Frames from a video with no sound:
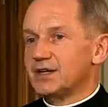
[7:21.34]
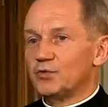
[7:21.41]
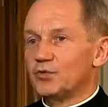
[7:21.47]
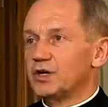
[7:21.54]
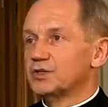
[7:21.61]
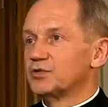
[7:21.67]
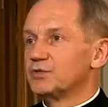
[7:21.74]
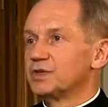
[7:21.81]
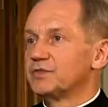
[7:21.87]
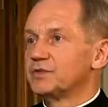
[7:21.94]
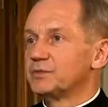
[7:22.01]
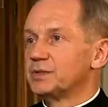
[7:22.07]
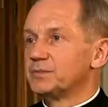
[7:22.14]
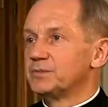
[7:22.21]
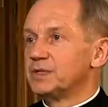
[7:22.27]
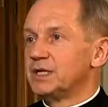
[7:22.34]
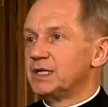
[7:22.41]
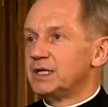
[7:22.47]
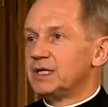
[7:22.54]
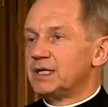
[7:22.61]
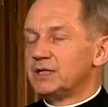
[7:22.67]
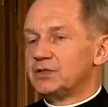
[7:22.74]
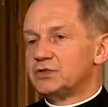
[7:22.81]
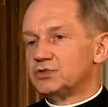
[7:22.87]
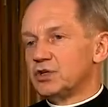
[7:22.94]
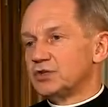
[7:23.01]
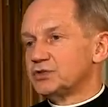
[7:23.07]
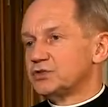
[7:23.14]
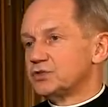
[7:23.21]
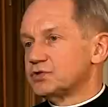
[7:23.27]
and walked away from him. There's
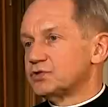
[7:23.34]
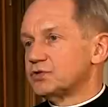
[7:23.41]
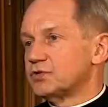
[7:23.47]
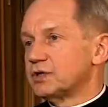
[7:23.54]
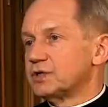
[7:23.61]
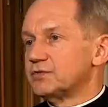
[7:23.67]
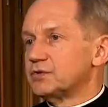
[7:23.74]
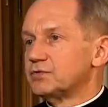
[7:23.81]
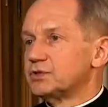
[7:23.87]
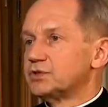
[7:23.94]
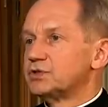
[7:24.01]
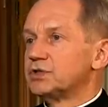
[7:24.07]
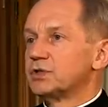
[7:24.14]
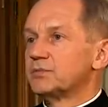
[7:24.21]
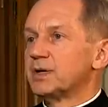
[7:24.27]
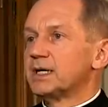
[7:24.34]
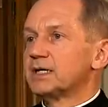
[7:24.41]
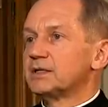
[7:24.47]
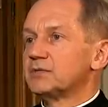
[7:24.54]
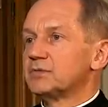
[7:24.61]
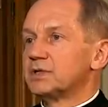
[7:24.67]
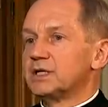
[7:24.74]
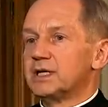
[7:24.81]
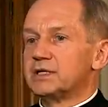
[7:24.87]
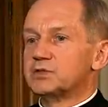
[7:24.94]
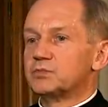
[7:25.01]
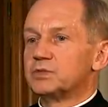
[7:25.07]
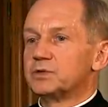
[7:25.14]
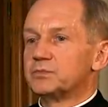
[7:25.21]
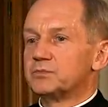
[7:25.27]
also the story of the rich young man, when he
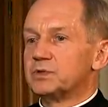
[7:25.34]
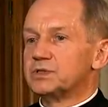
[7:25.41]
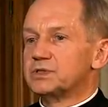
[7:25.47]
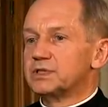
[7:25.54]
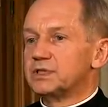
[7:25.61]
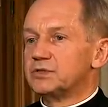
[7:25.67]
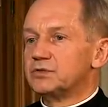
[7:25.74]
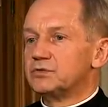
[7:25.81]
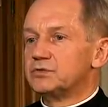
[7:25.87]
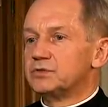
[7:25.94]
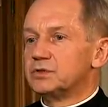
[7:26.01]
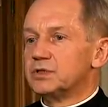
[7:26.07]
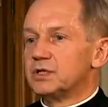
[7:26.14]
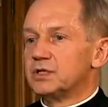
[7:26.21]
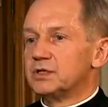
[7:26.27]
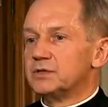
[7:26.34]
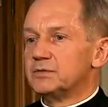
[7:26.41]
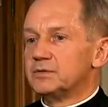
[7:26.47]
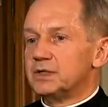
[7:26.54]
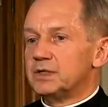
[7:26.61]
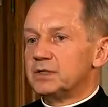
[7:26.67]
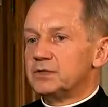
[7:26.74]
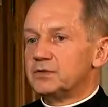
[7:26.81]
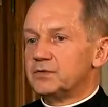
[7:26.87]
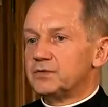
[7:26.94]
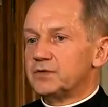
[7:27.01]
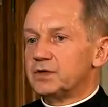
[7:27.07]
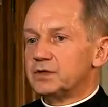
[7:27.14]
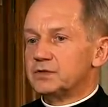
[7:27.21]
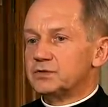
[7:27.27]
asked, what must I do
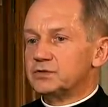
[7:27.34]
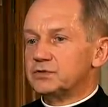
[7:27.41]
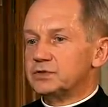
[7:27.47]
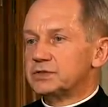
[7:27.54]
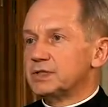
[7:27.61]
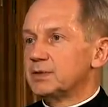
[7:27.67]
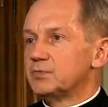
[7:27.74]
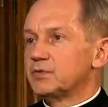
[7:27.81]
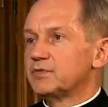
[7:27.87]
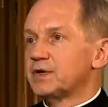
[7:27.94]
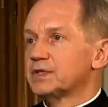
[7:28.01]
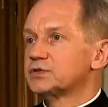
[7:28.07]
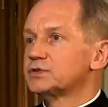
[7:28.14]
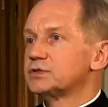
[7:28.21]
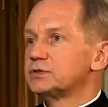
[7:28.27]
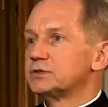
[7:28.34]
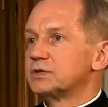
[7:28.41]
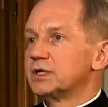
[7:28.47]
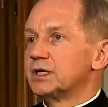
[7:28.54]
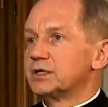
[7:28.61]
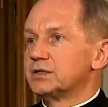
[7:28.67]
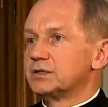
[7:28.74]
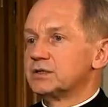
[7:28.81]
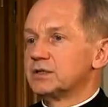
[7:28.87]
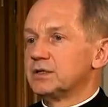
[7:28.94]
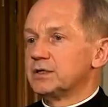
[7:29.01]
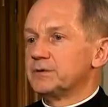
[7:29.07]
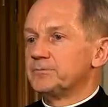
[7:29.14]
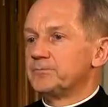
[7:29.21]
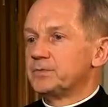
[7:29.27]
to attain perfection?
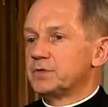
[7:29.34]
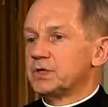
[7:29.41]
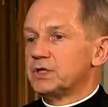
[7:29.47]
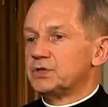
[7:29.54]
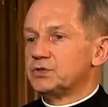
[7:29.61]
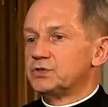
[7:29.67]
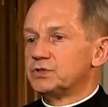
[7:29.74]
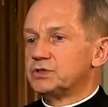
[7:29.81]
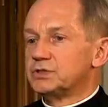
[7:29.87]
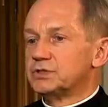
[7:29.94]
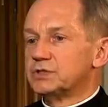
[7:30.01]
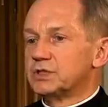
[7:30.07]
And Jesus